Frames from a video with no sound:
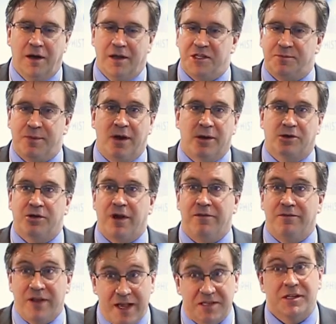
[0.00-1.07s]
It's been a
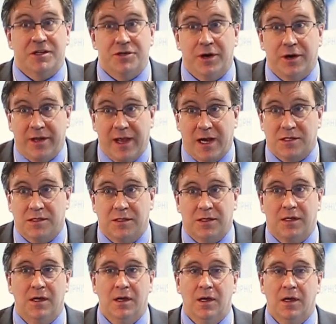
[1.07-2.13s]
fantastic journey, actually.